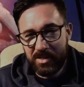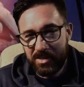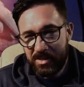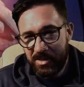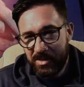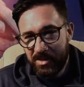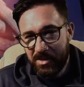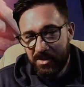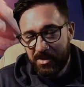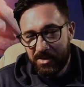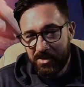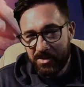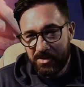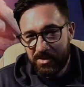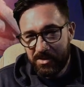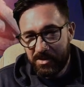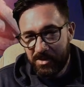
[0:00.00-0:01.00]

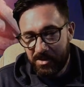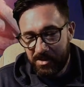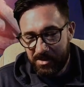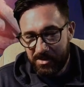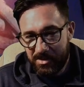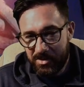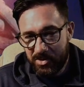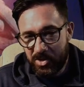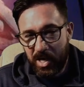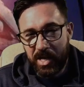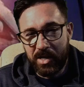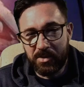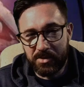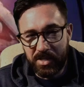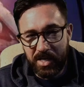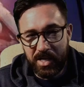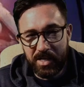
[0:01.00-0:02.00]
The
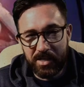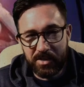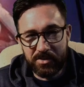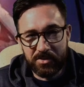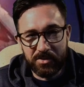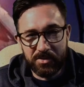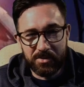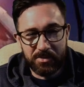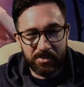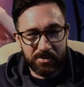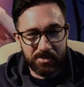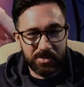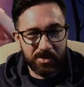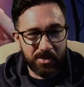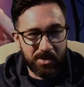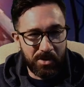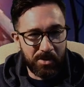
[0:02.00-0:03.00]
child actor who's
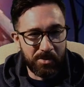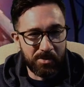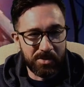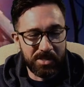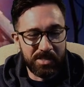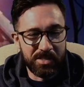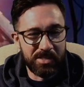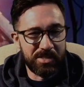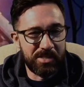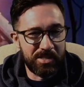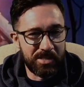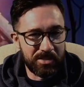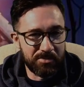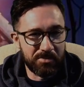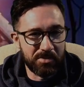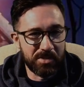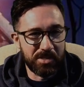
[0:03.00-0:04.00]
the co-lead,
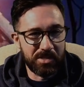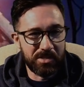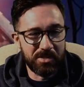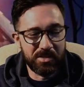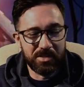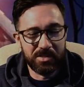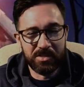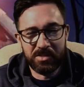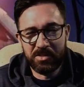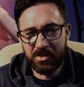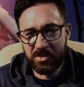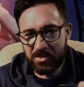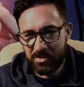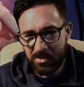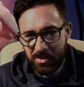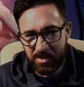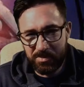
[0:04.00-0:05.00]
he's really good. The
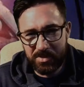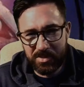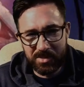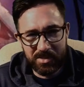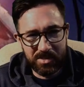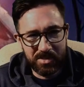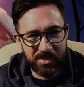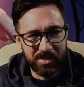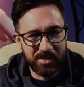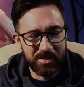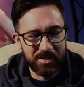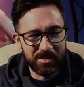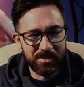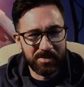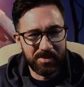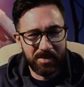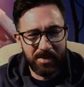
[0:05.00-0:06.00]
script is
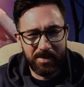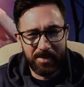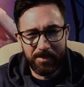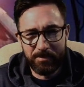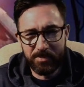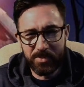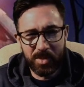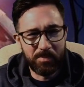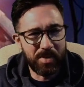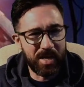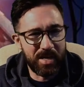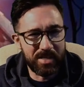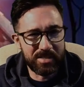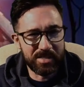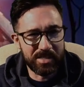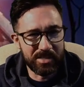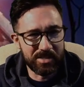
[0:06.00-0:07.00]
good. The
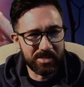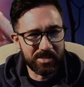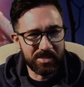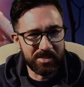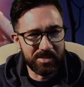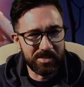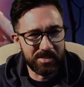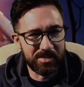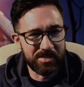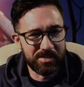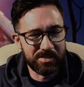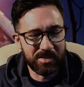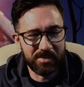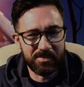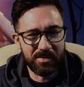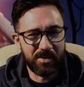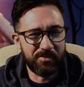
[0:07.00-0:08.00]
pacing's good.
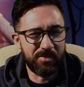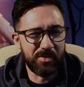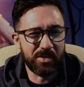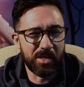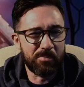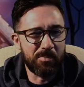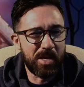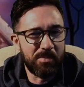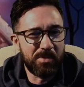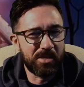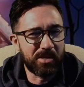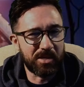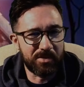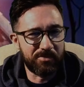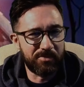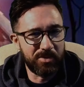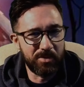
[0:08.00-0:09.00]
I feel like maybe like
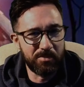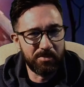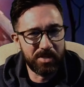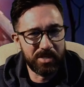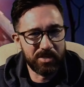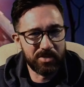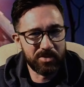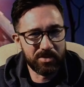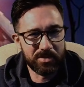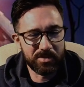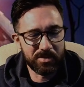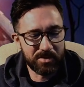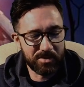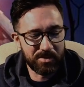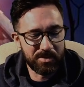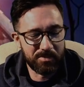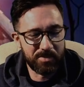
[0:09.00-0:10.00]
a few minutes
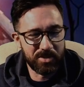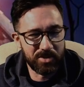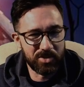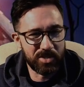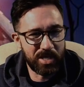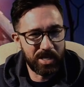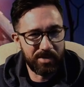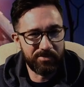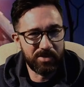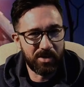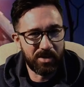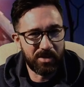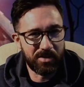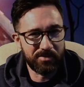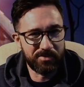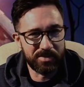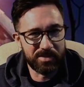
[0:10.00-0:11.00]
could have been shaved
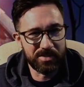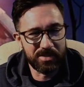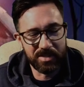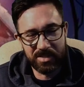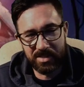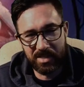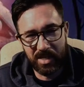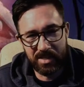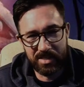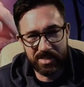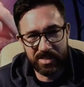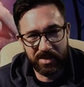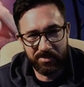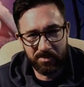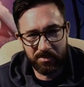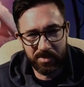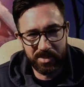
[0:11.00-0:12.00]
off. It's
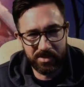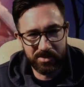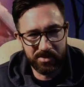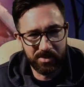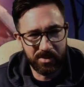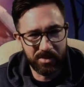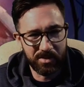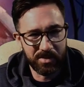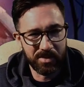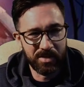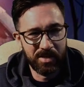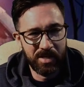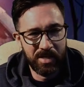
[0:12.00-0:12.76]
97 minutes long.